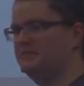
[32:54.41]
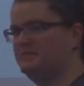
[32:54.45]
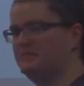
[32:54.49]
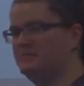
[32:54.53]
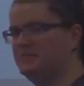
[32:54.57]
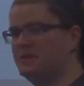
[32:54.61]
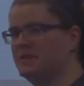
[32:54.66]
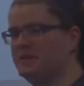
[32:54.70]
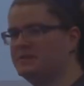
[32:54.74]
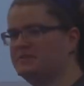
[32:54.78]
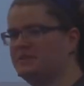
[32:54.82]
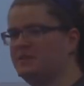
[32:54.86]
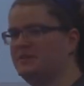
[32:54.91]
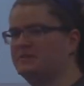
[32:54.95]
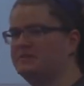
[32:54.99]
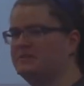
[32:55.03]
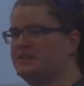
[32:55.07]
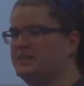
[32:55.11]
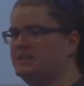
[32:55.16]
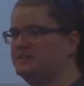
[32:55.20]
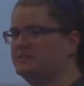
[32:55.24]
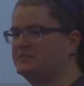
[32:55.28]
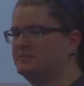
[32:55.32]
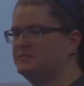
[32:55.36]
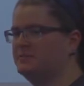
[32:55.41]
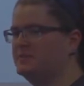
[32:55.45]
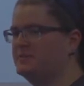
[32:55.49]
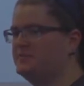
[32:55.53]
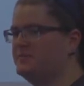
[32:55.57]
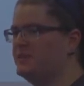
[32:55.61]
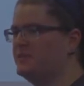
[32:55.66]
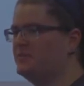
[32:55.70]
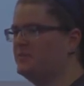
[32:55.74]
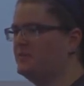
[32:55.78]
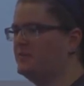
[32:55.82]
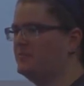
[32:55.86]
I mean, that's all it takes to really
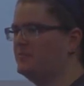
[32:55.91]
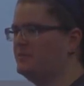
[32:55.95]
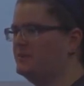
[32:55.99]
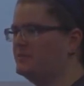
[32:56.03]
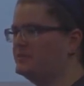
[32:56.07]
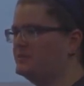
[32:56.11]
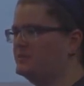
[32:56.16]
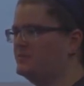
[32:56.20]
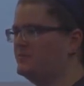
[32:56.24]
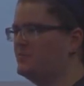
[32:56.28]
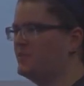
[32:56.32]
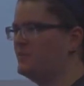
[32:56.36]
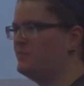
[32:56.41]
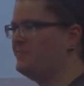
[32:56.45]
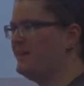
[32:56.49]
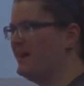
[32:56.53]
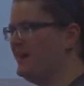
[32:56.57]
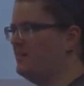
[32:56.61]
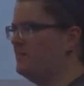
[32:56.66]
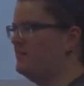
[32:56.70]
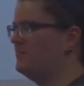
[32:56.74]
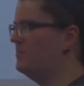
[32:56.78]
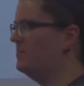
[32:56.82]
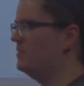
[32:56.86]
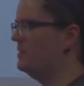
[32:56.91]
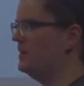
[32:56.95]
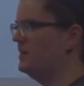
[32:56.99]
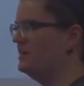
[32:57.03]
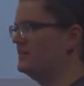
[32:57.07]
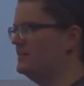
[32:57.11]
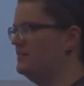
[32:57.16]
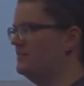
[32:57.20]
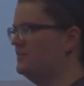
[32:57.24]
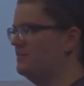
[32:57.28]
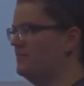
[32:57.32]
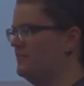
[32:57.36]
make WordPress into a more powerful
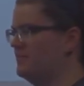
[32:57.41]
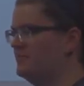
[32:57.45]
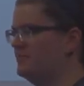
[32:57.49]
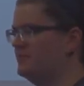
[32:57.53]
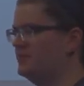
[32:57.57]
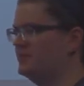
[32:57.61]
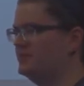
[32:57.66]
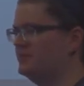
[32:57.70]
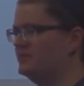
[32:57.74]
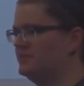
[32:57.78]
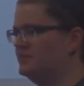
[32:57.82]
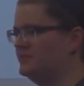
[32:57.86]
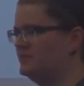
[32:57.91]
content framework.